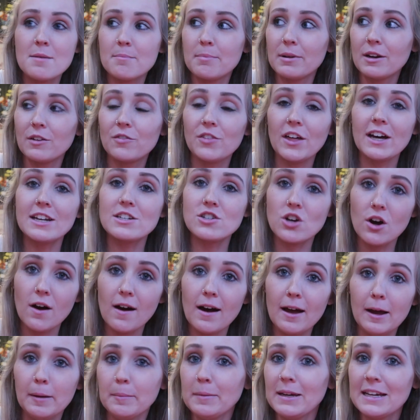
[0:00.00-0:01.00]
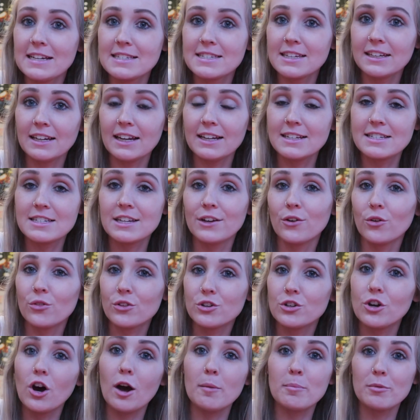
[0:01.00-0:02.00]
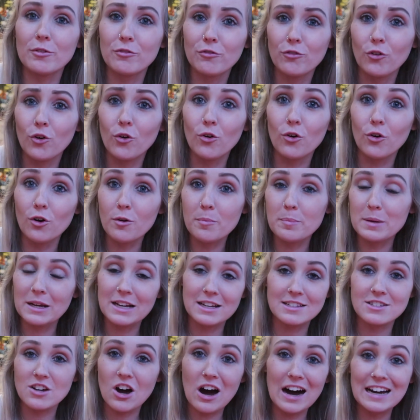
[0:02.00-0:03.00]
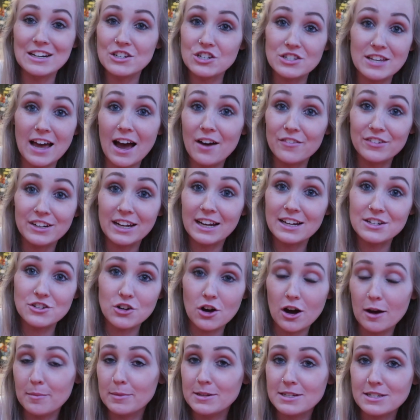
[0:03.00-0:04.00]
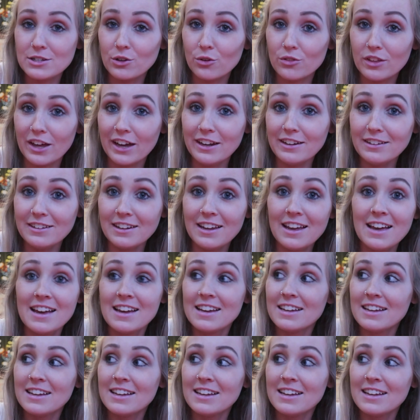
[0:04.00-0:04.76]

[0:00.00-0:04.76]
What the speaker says: But if that time isn't until the night before because I just haven't had time until then,